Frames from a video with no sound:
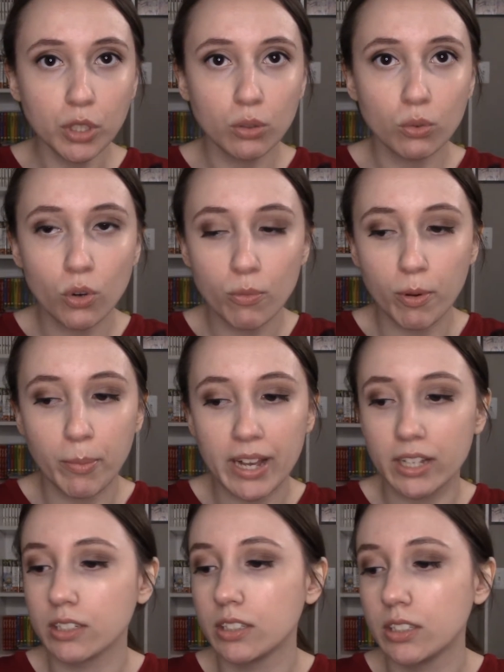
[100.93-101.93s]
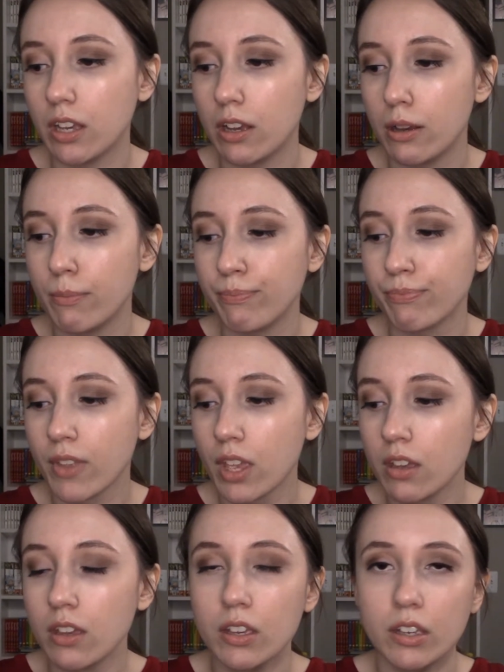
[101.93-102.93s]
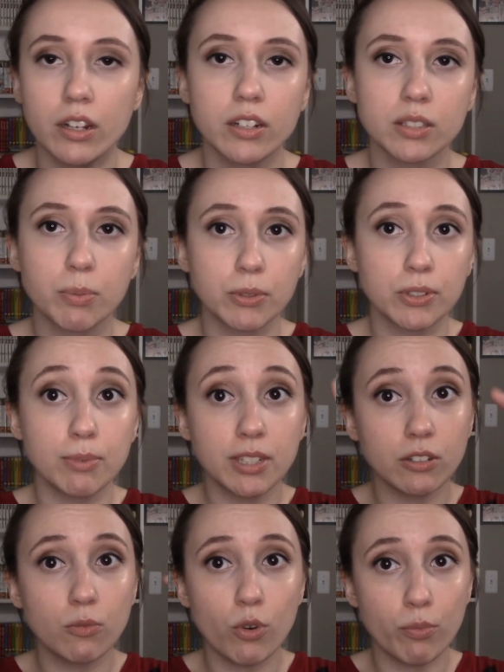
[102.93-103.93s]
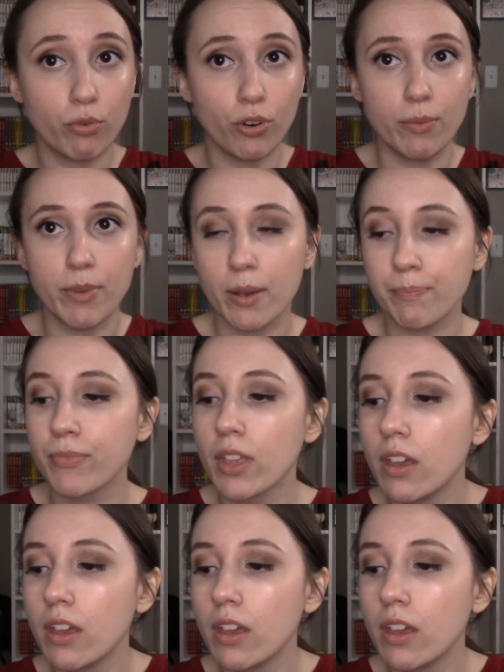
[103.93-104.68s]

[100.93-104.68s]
normal box. It is supposed to be a little more premium.